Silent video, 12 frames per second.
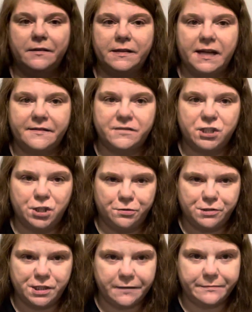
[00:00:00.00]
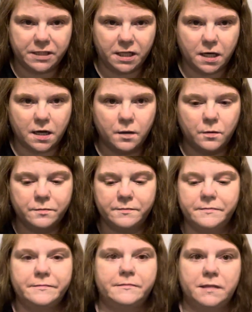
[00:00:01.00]
only have 2 sheep to go.
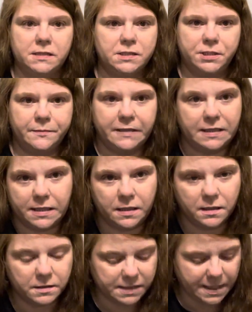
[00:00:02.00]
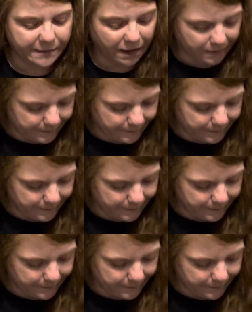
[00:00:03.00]
This should have been done a long time ago.